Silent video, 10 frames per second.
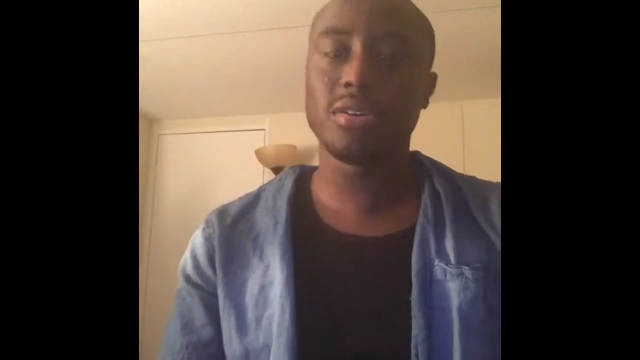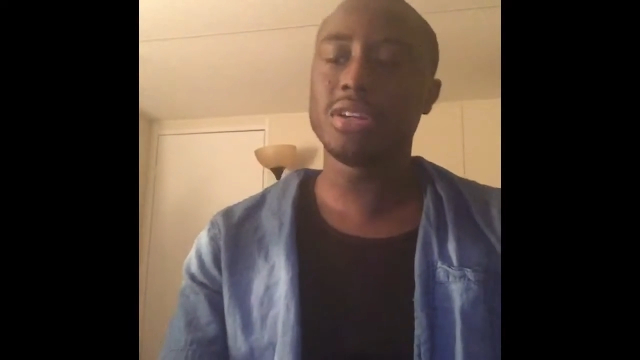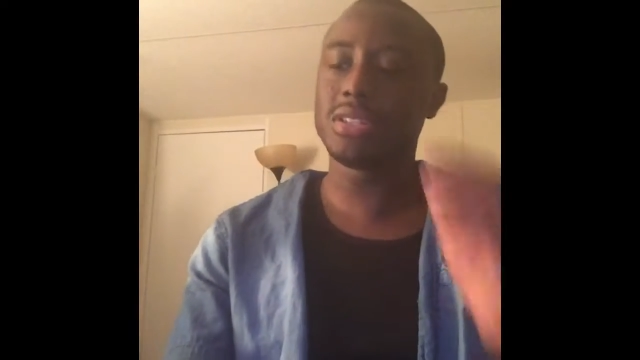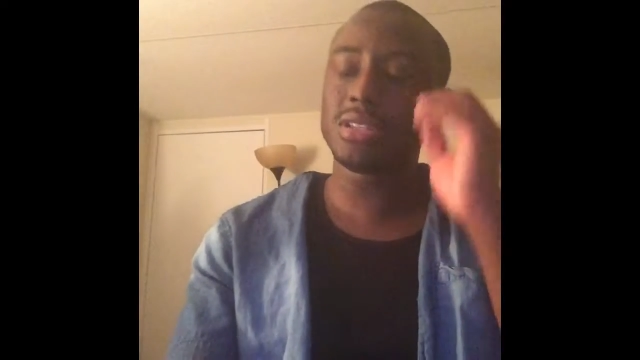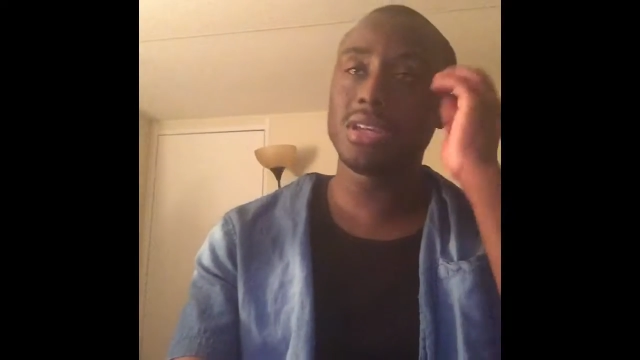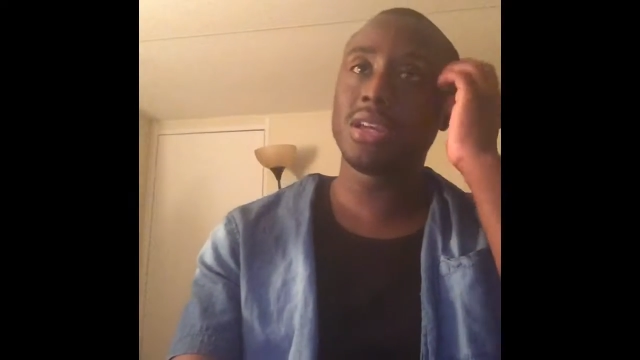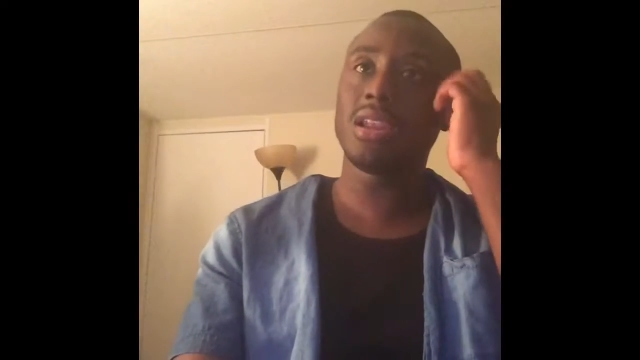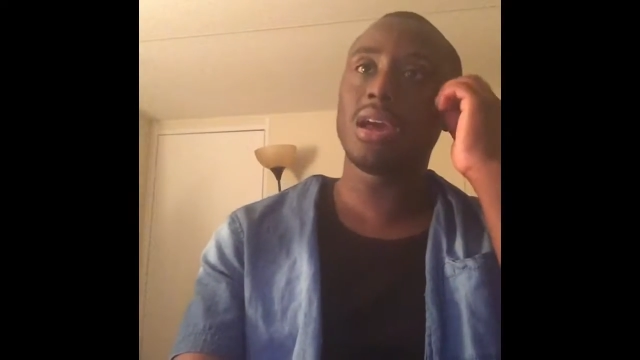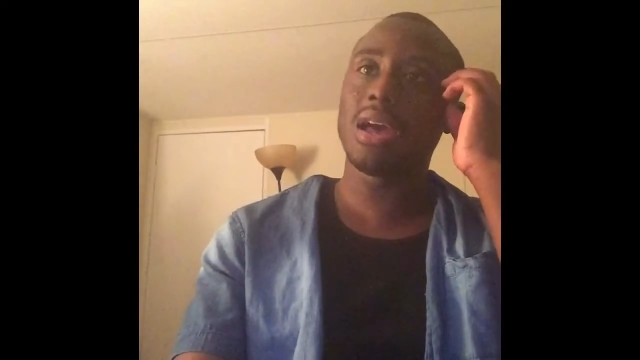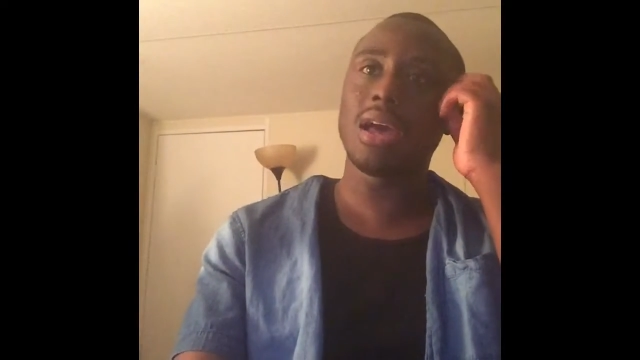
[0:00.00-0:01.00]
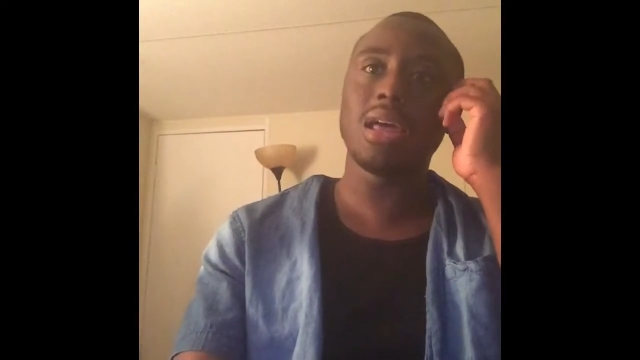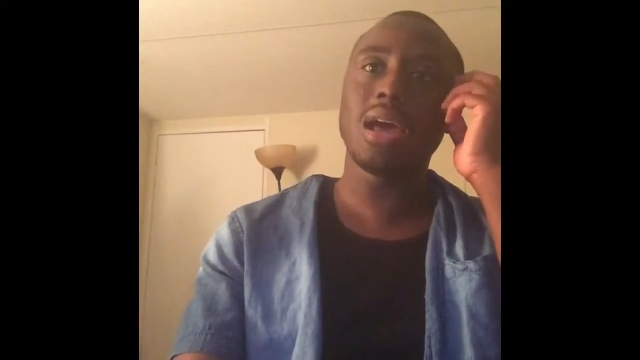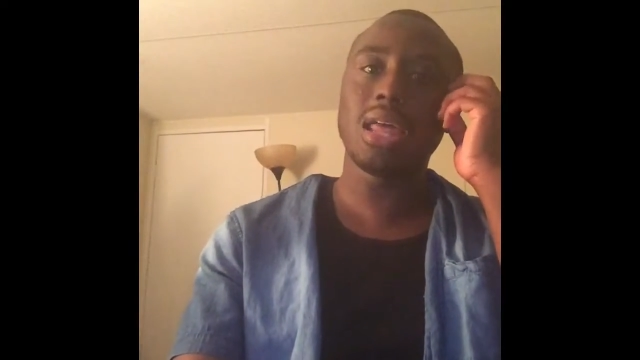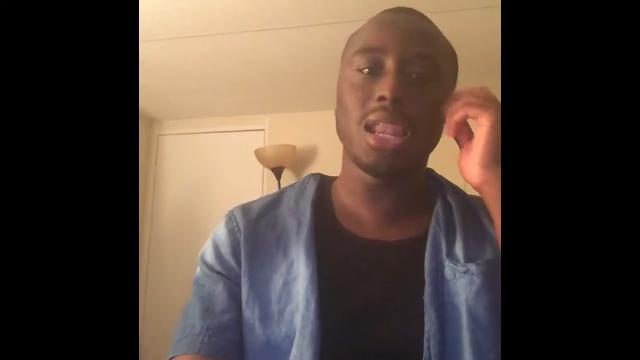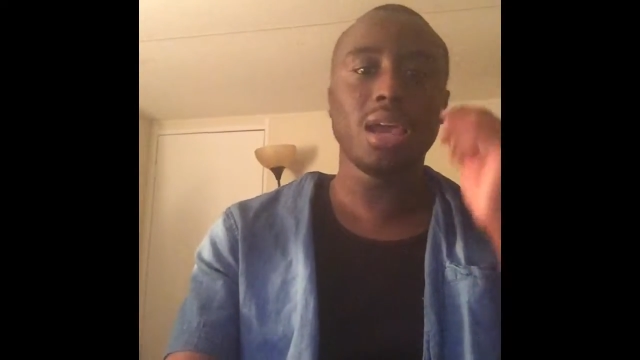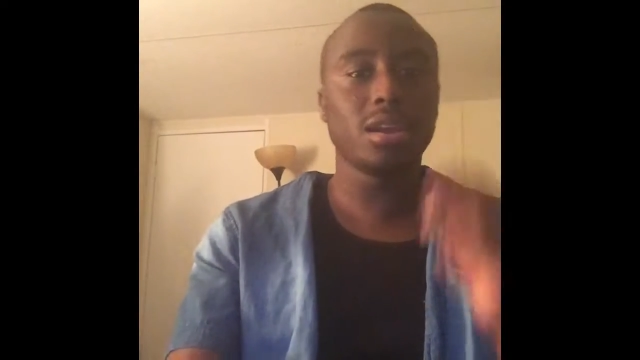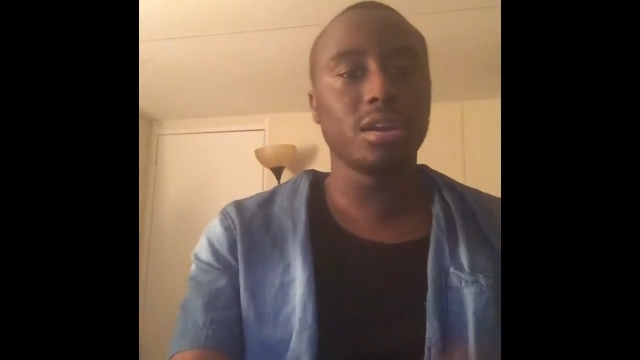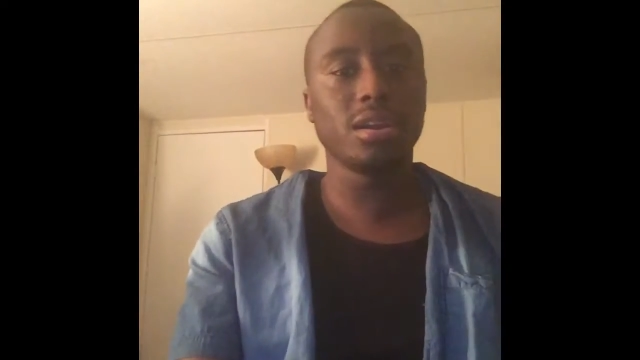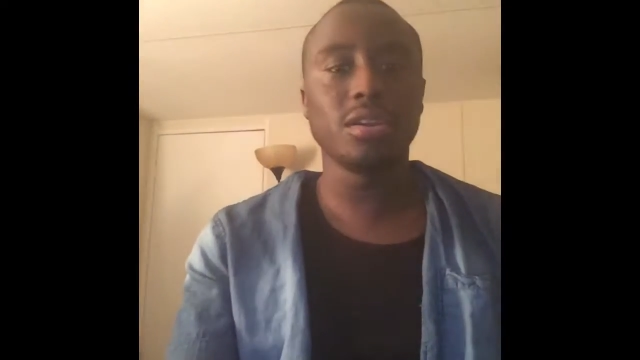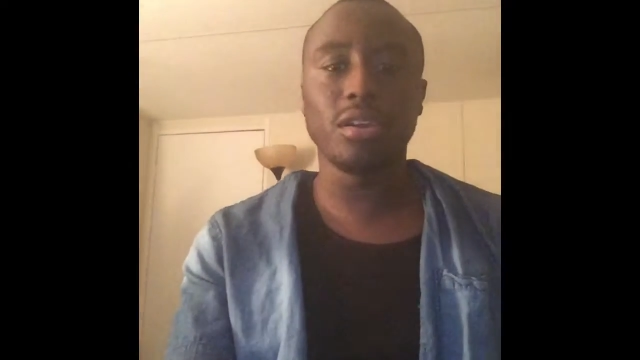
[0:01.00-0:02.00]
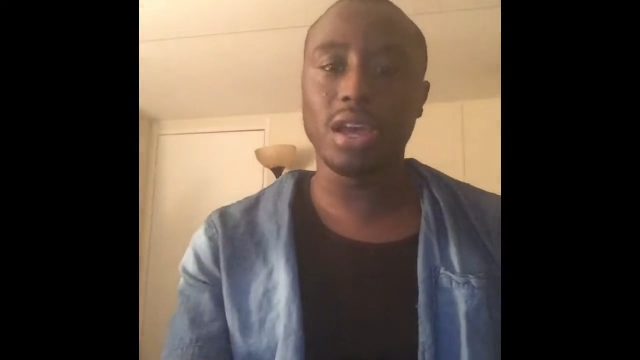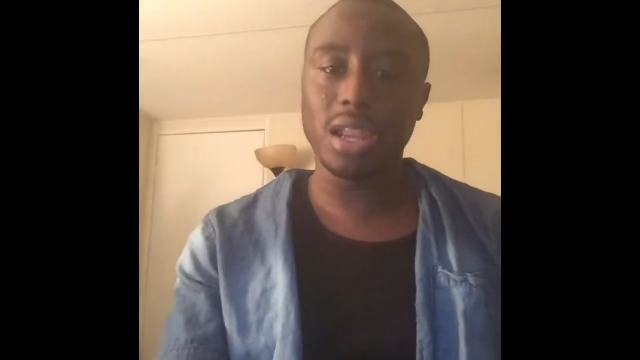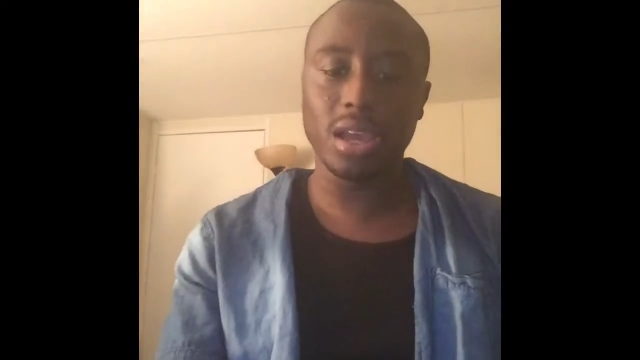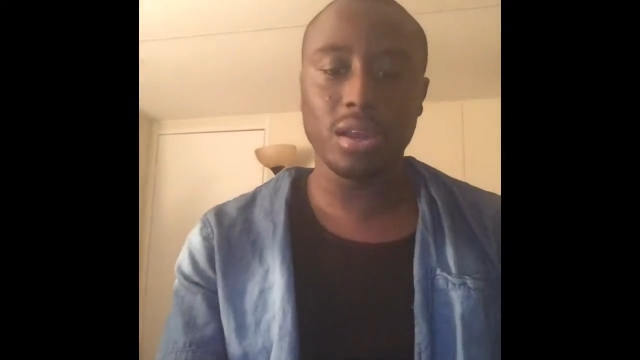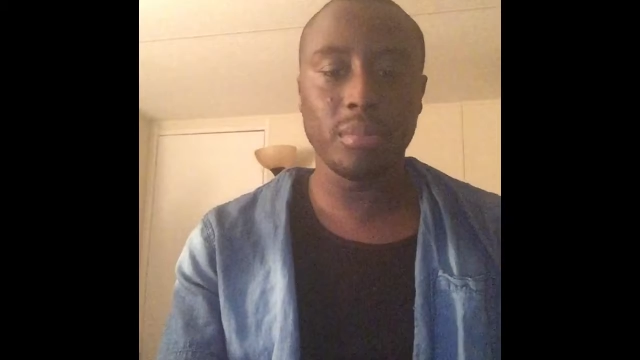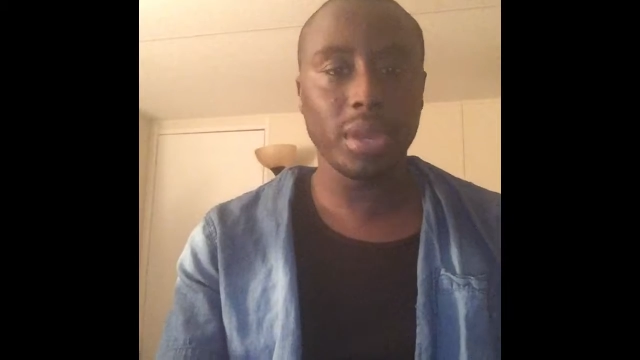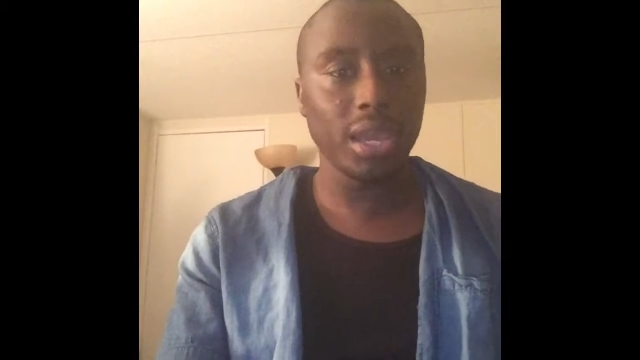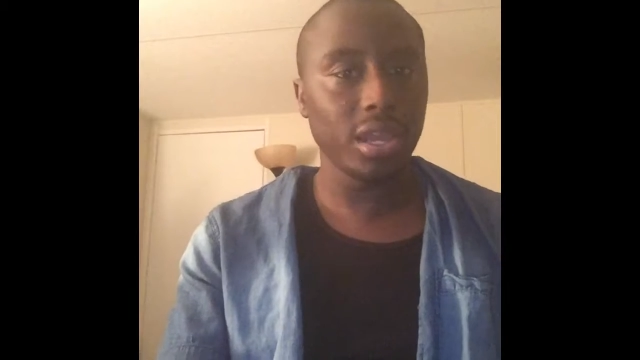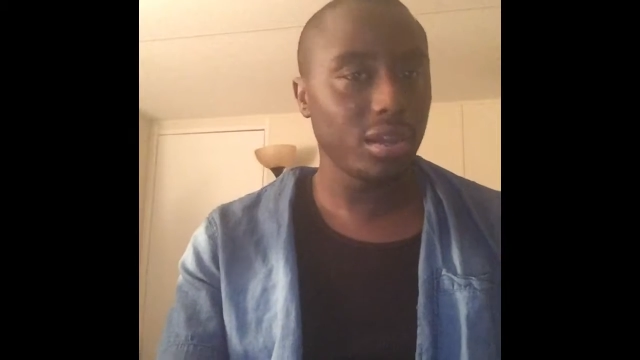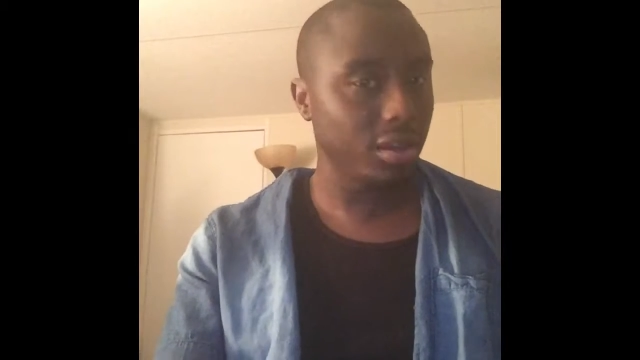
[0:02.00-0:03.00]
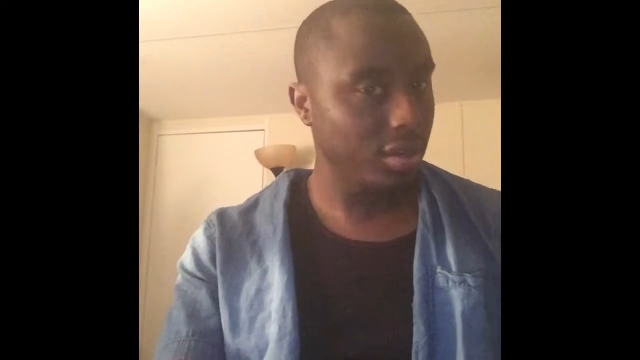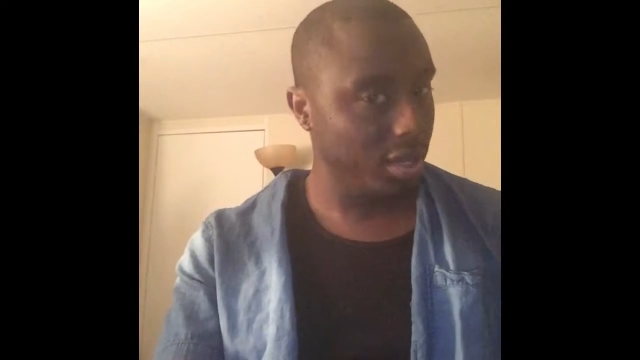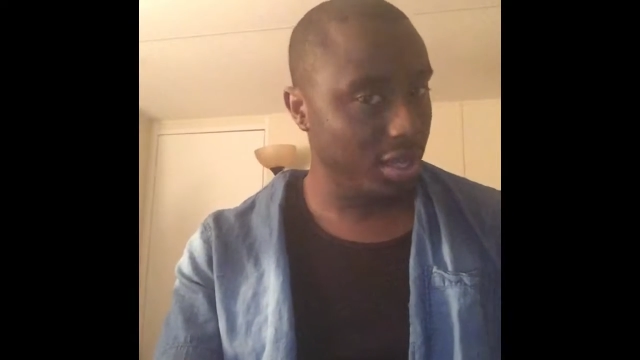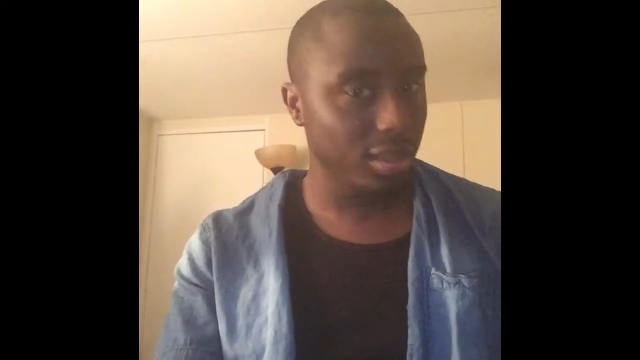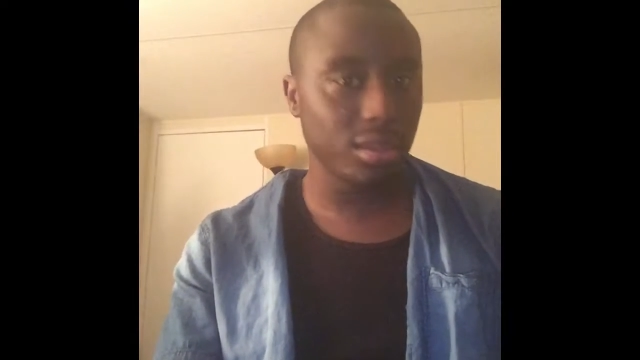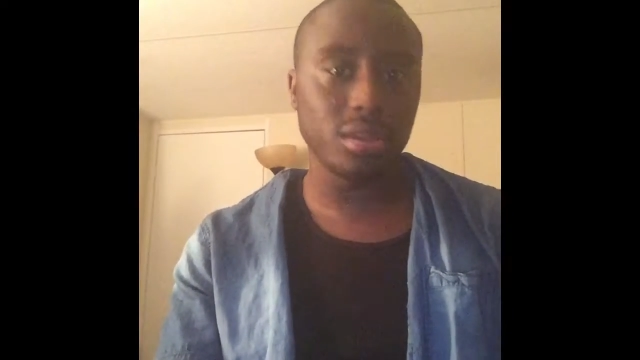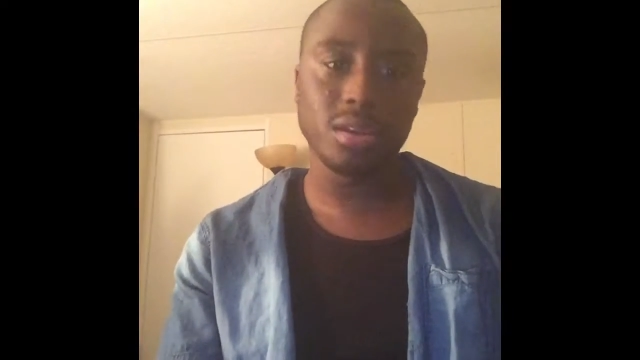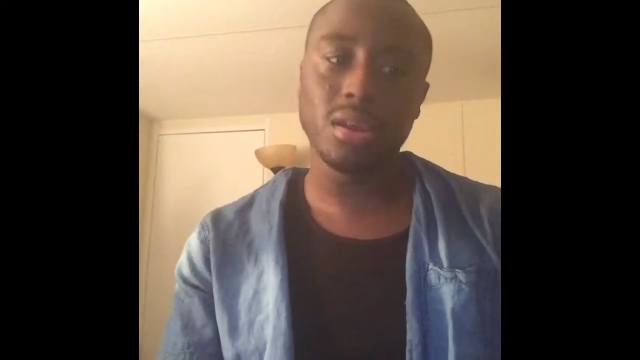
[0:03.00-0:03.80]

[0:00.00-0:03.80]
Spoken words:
Kristen, I like her. I like her man and her together.